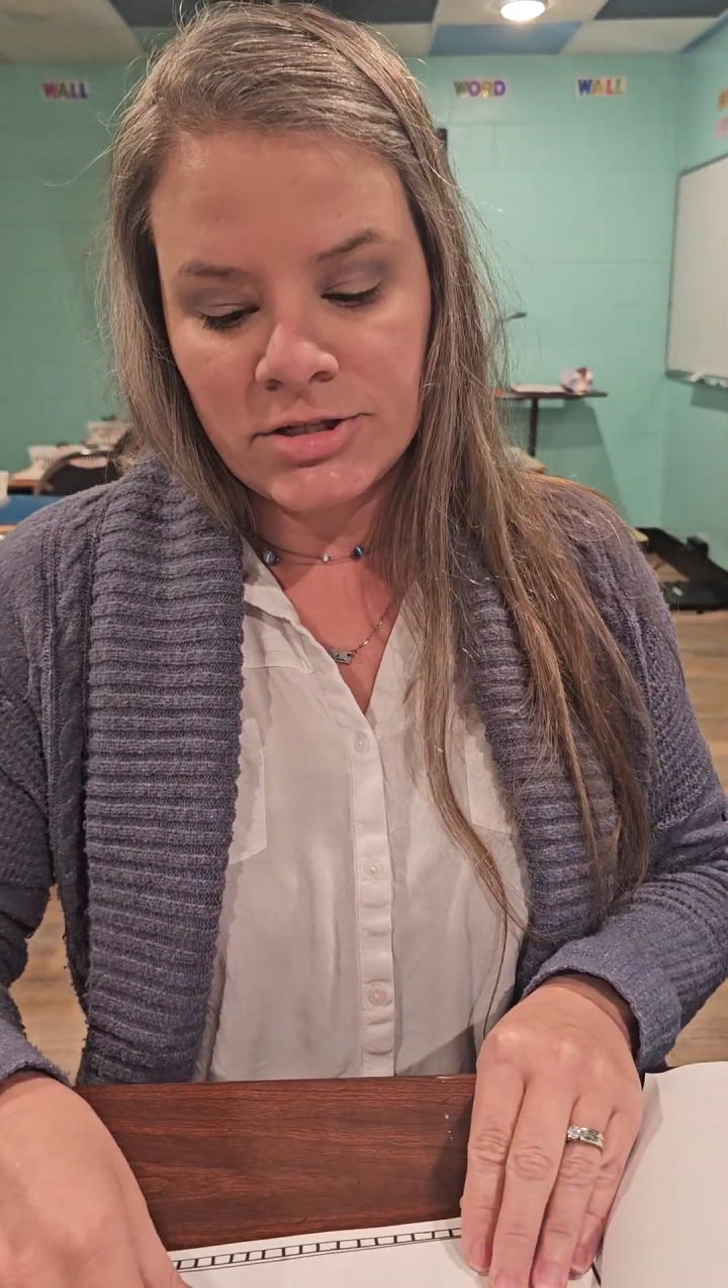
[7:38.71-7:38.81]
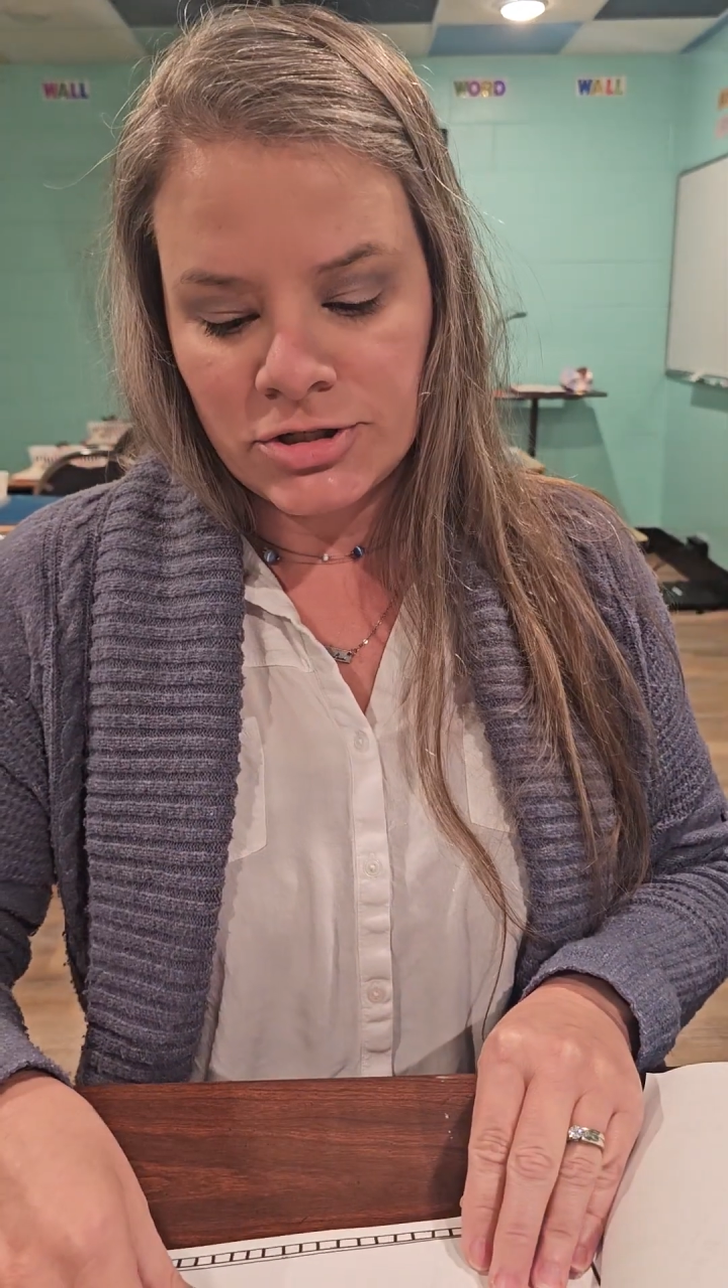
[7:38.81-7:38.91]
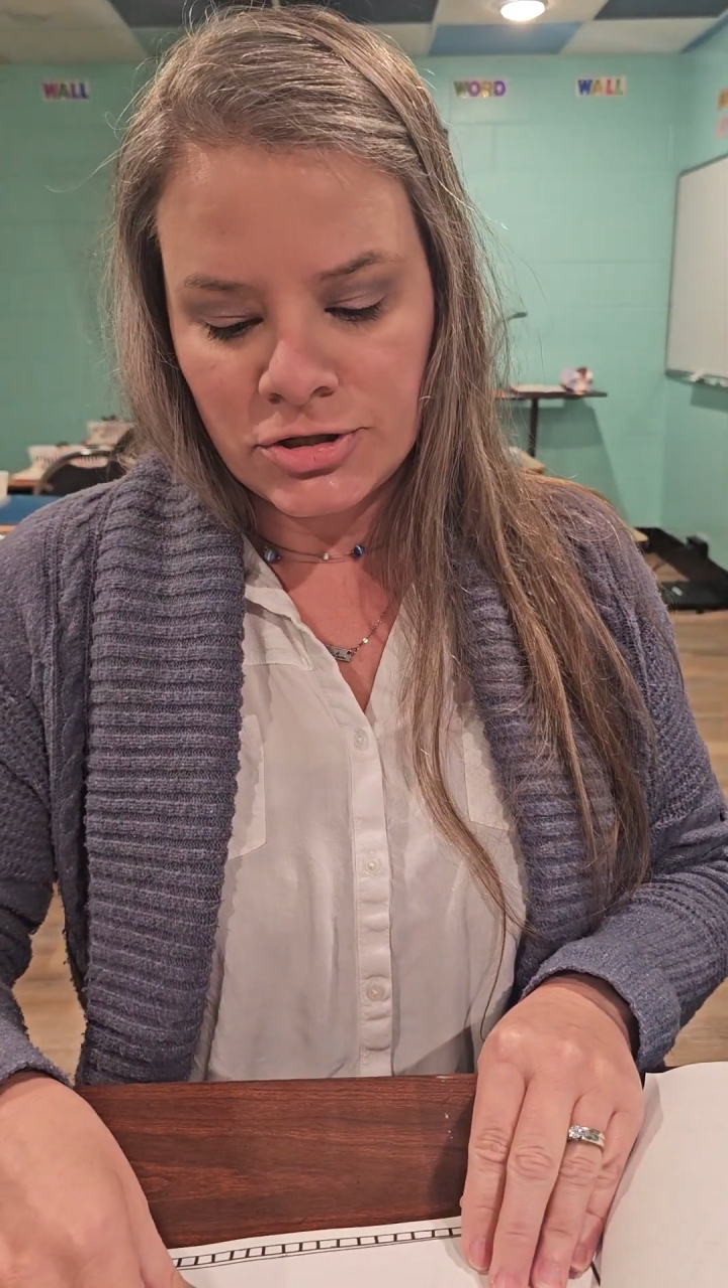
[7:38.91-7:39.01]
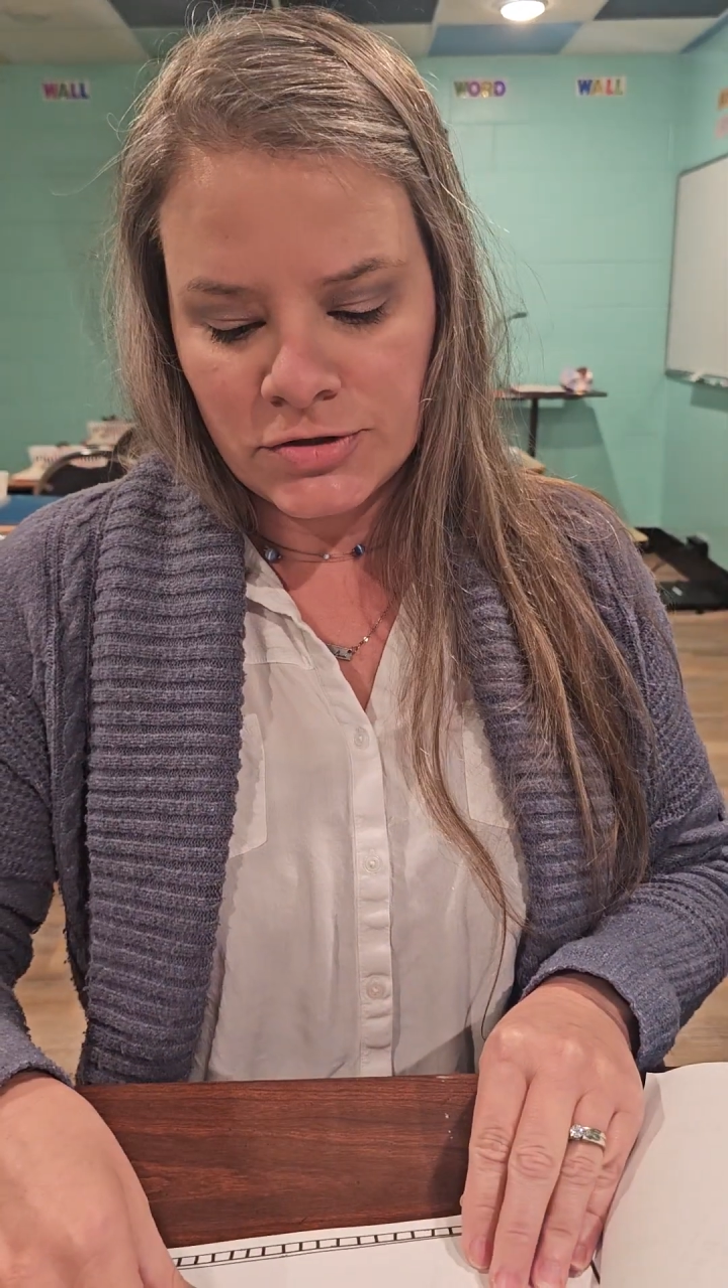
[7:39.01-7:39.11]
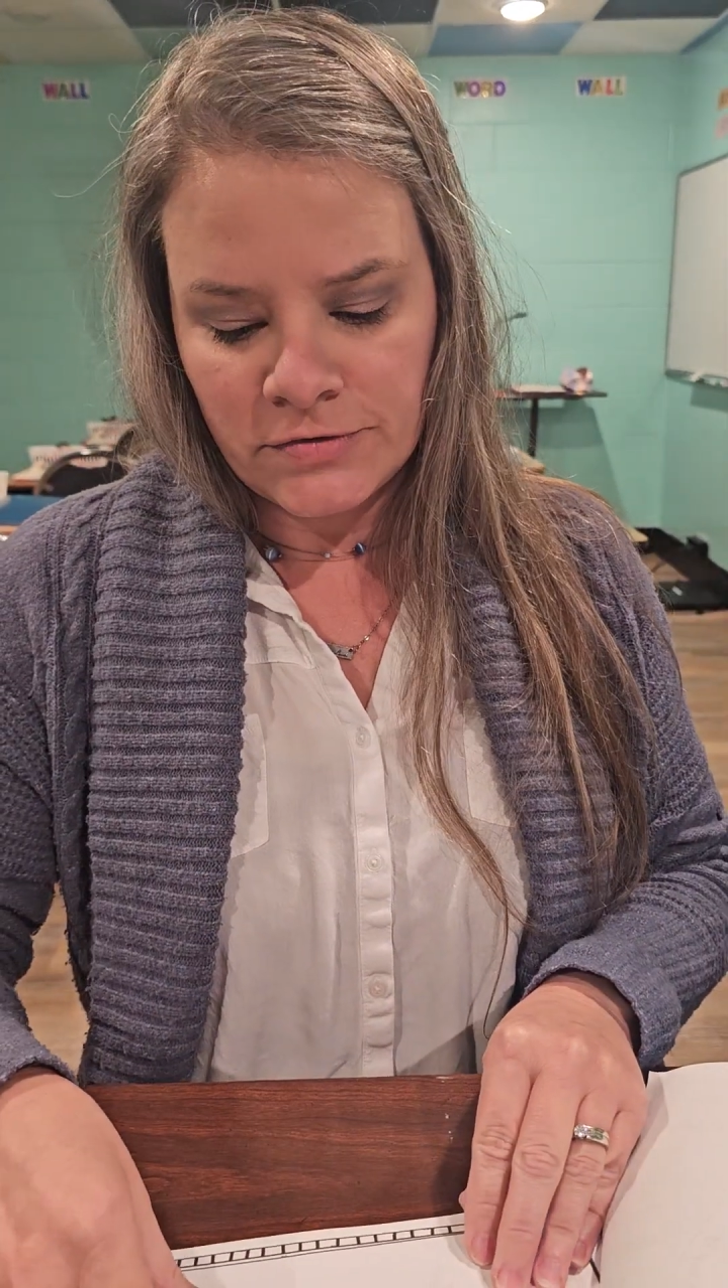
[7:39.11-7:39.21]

to choose